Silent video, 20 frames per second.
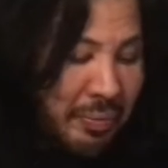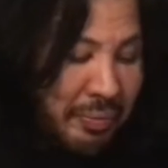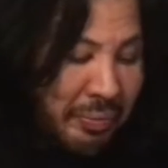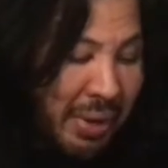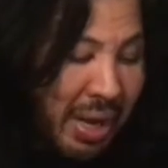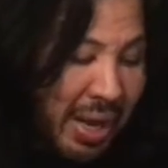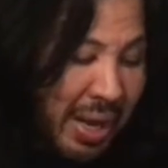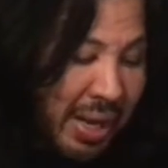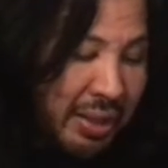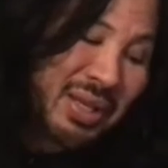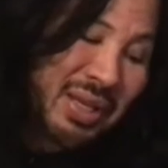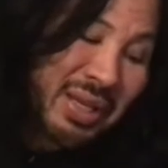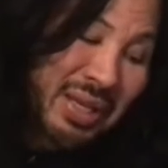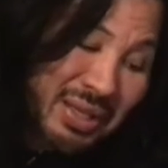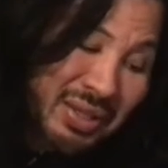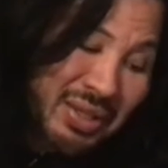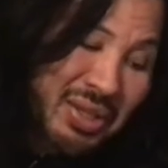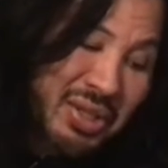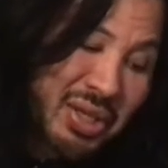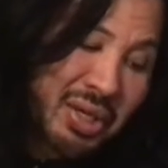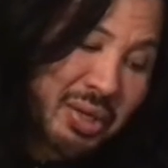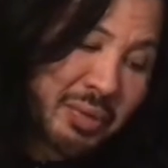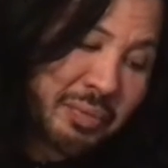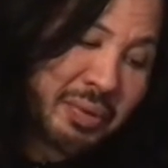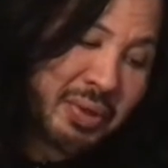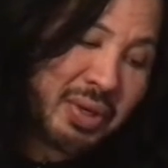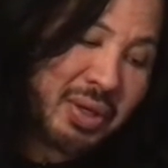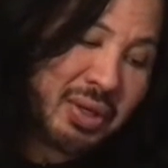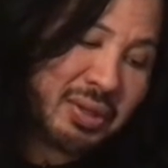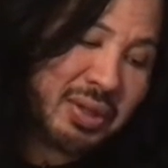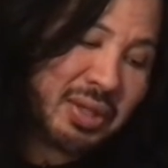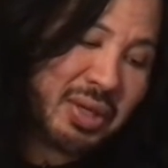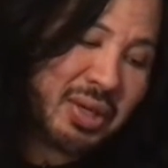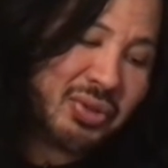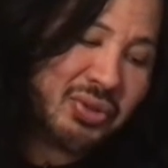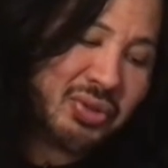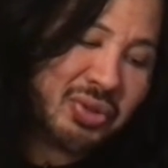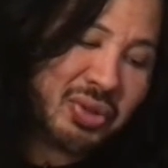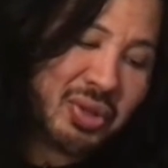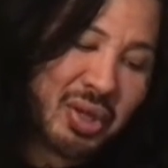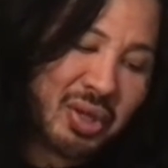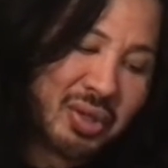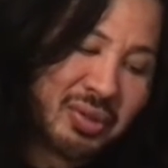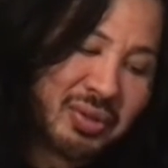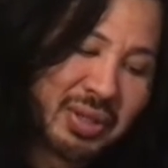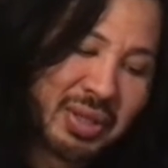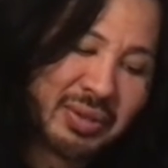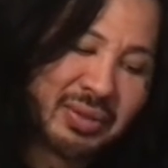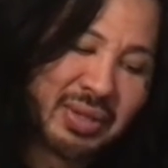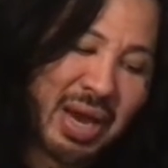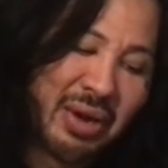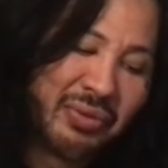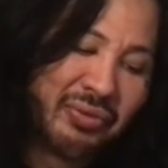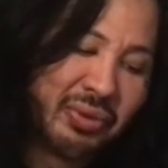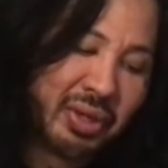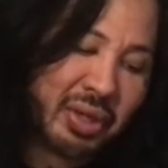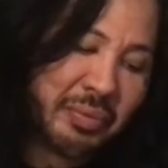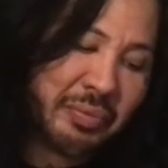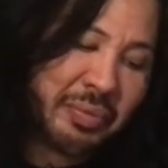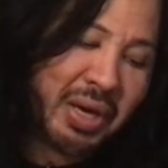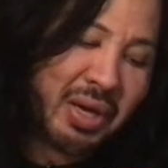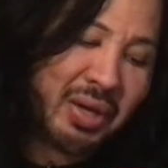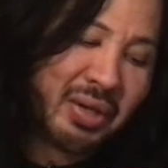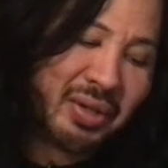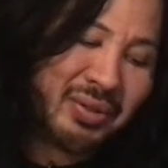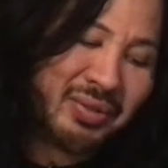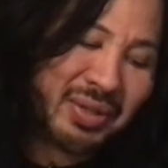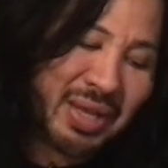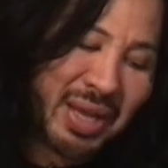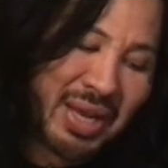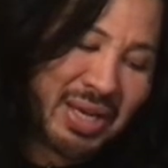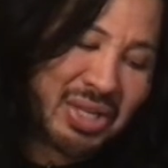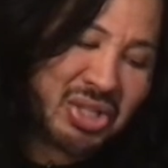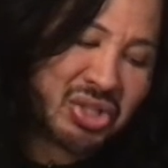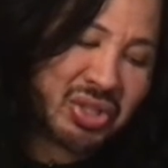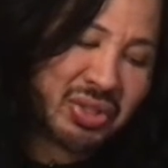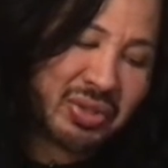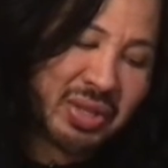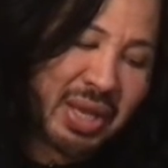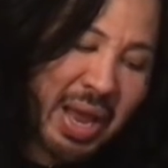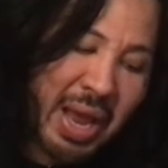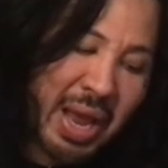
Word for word: But in the yearbook, there's slurs against African Americans, Asians,